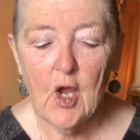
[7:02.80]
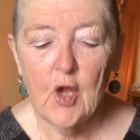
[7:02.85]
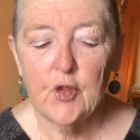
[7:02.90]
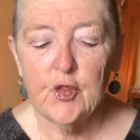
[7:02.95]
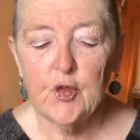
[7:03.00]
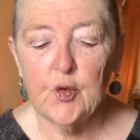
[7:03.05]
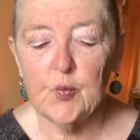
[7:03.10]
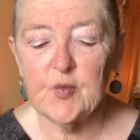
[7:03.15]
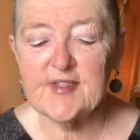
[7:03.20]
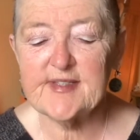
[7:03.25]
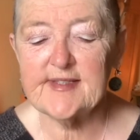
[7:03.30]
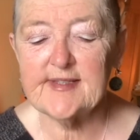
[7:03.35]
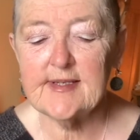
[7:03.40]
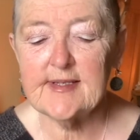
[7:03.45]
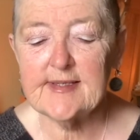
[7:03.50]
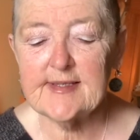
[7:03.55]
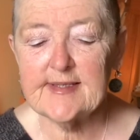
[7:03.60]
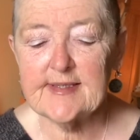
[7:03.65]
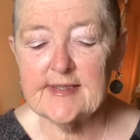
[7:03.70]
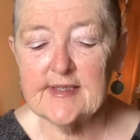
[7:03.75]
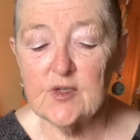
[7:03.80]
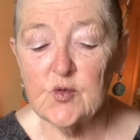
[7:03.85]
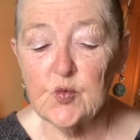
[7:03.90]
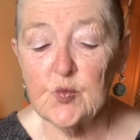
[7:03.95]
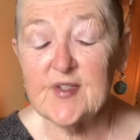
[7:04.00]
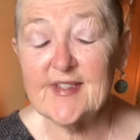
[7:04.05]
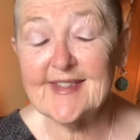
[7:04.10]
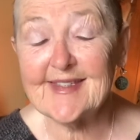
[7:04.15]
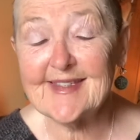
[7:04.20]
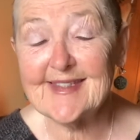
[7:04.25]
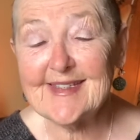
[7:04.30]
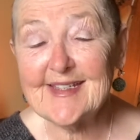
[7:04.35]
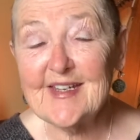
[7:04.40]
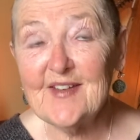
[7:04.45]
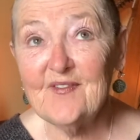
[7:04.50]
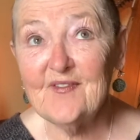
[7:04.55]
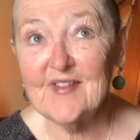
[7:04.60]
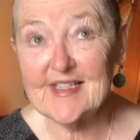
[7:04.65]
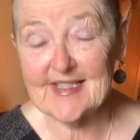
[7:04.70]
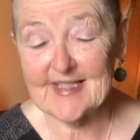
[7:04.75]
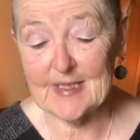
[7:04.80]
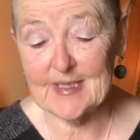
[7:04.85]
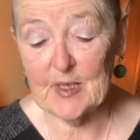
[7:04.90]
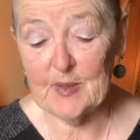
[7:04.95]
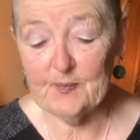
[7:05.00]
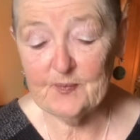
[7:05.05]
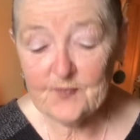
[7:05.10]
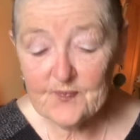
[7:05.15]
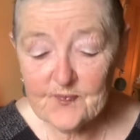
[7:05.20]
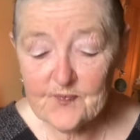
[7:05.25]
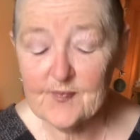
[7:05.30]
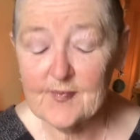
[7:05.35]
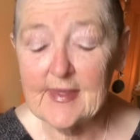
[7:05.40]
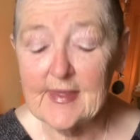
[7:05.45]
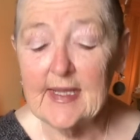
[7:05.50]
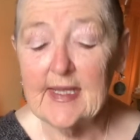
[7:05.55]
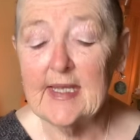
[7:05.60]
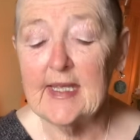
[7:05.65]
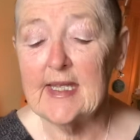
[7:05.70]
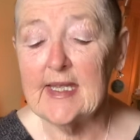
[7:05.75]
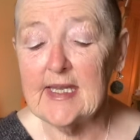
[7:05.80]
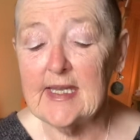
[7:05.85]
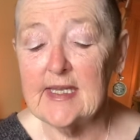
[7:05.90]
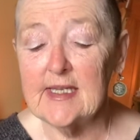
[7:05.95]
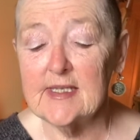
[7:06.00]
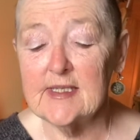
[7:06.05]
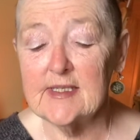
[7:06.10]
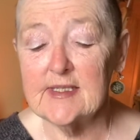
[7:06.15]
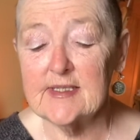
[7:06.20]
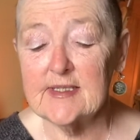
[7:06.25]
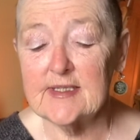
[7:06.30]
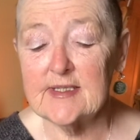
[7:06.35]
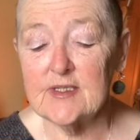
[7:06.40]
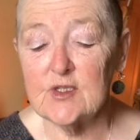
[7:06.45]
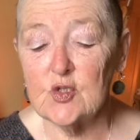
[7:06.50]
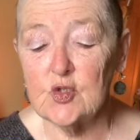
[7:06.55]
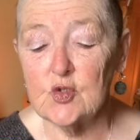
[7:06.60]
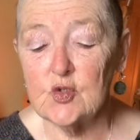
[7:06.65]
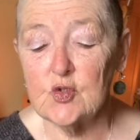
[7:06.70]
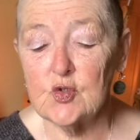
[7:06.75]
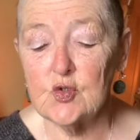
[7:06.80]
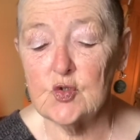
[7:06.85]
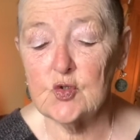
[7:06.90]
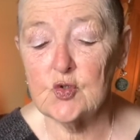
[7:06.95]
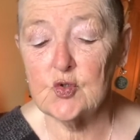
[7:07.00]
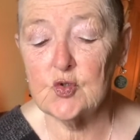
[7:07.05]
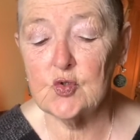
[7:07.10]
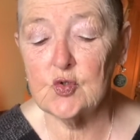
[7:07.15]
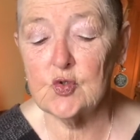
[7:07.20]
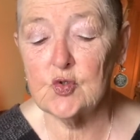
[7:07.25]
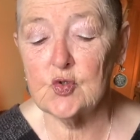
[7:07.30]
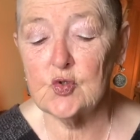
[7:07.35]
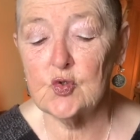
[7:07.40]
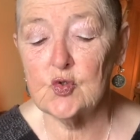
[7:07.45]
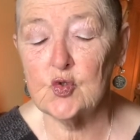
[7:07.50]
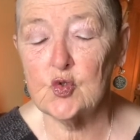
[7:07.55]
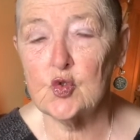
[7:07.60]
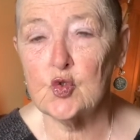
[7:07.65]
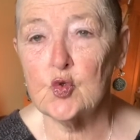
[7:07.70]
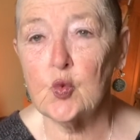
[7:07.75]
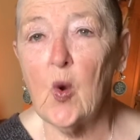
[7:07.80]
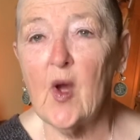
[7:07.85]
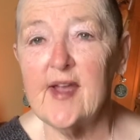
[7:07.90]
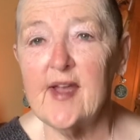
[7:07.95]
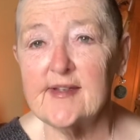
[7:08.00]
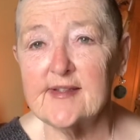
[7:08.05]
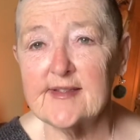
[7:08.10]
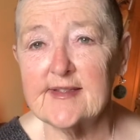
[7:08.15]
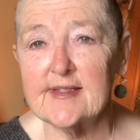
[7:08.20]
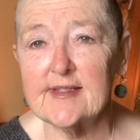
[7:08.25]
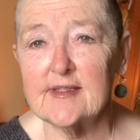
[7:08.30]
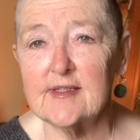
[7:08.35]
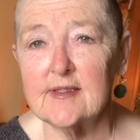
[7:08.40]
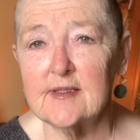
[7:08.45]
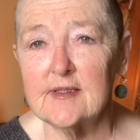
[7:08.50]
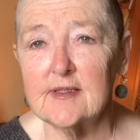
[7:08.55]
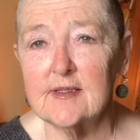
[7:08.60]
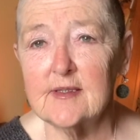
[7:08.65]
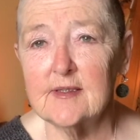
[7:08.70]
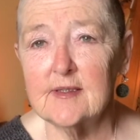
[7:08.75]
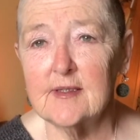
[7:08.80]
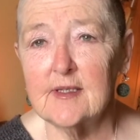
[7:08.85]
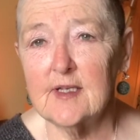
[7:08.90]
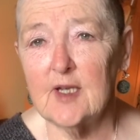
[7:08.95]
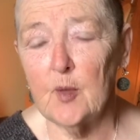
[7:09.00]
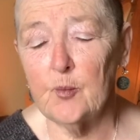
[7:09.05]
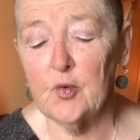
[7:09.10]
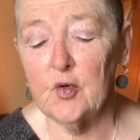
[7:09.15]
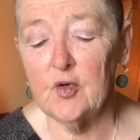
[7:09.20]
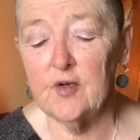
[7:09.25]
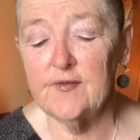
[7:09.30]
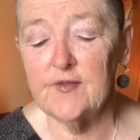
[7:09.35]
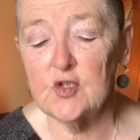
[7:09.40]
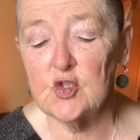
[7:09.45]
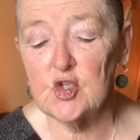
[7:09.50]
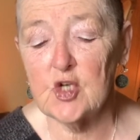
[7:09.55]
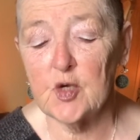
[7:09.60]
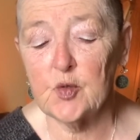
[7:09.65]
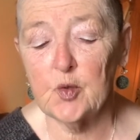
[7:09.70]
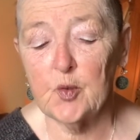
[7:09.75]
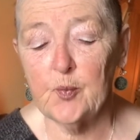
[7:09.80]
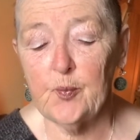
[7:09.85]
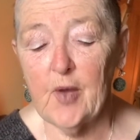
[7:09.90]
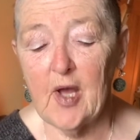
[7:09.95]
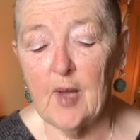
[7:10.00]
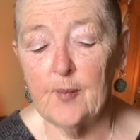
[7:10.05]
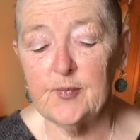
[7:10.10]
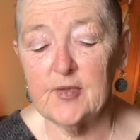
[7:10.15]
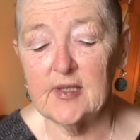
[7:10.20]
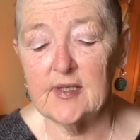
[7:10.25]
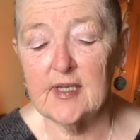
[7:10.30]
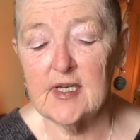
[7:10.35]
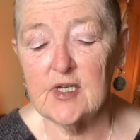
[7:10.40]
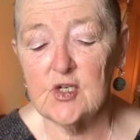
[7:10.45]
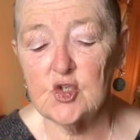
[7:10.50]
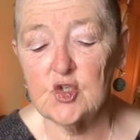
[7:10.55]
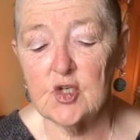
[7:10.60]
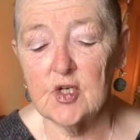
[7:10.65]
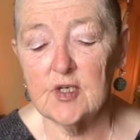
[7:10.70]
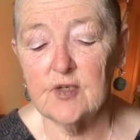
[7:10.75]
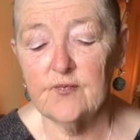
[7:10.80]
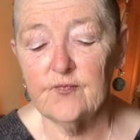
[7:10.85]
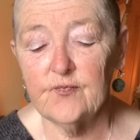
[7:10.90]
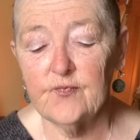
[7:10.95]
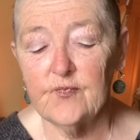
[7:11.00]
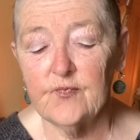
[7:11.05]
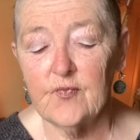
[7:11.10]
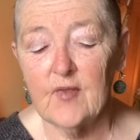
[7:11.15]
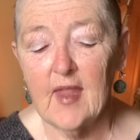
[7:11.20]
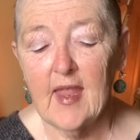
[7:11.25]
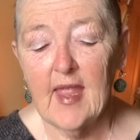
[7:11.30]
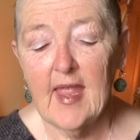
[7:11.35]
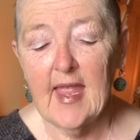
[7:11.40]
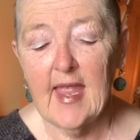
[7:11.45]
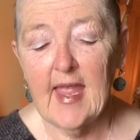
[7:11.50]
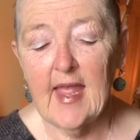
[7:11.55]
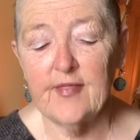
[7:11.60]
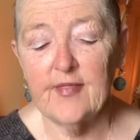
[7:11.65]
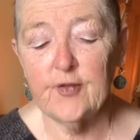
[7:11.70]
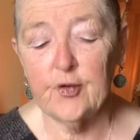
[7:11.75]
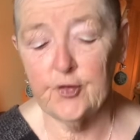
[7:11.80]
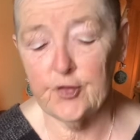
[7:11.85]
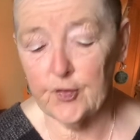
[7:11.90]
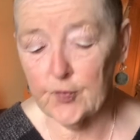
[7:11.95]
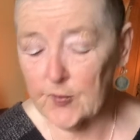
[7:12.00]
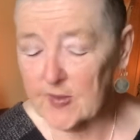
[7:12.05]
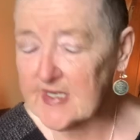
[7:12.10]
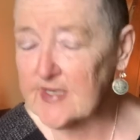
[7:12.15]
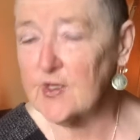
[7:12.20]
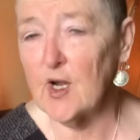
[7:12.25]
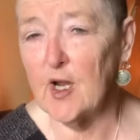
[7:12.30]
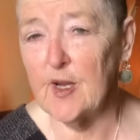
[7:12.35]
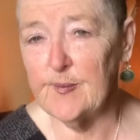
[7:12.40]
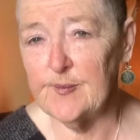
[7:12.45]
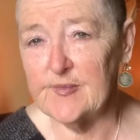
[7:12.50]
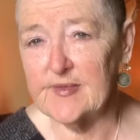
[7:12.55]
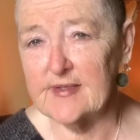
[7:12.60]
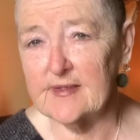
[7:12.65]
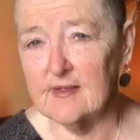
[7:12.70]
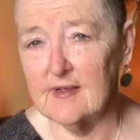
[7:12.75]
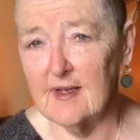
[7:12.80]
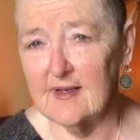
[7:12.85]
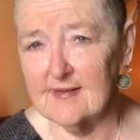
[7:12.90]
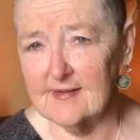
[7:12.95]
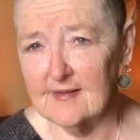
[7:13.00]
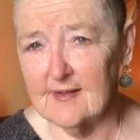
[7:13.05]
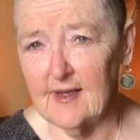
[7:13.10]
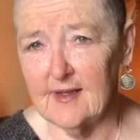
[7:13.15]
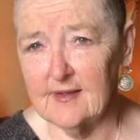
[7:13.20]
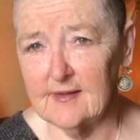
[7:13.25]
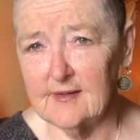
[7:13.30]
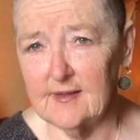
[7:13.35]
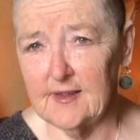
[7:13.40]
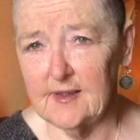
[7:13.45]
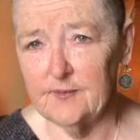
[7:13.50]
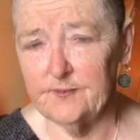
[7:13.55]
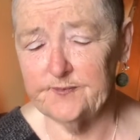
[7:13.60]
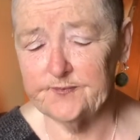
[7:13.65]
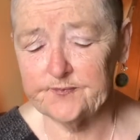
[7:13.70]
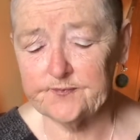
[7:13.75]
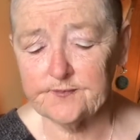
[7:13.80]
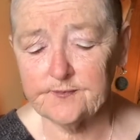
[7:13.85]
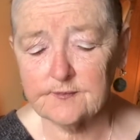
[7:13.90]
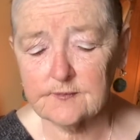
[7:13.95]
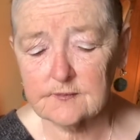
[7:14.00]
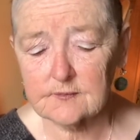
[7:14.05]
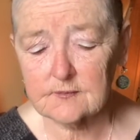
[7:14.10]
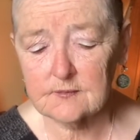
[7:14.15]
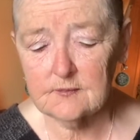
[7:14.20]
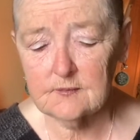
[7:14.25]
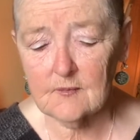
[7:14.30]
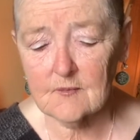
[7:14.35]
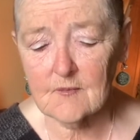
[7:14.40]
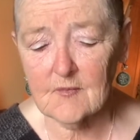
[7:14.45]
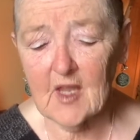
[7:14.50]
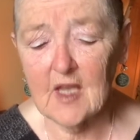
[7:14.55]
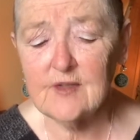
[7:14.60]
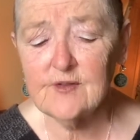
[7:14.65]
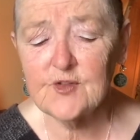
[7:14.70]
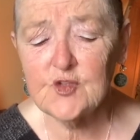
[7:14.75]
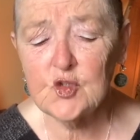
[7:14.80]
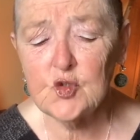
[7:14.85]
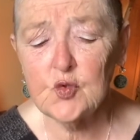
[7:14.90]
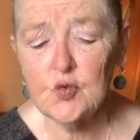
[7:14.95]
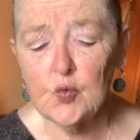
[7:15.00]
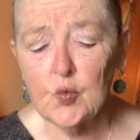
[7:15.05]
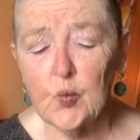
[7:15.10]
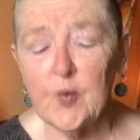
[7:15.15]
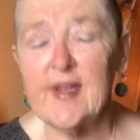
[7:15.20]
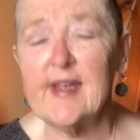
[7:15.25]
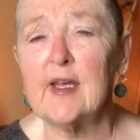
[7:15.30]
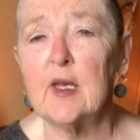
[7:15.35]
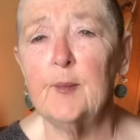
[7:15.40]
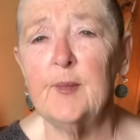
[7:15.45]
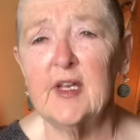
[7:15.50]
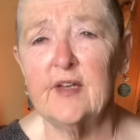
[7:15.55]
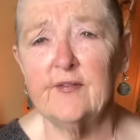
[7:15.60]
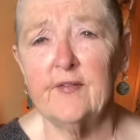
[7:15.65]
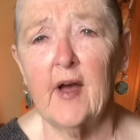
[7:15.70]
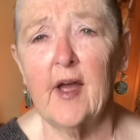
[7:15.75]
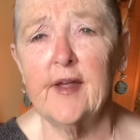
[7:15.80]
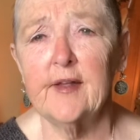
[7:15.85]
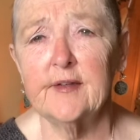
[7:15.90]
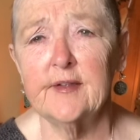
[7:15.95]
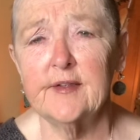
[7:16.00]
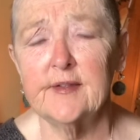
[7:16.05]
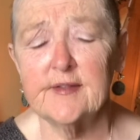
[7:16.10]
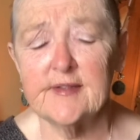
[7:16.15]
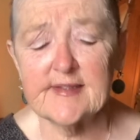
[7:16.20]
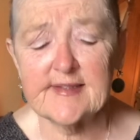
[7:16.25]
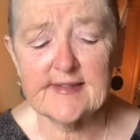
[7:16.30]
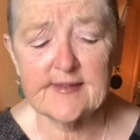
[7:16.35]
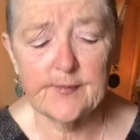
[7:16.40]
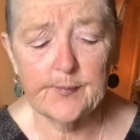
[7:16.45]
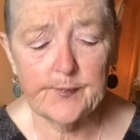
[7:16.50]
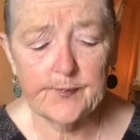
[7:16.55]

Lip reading: The recidivism is twice the number in the general population, and they're 3 times as likely to recommit violence.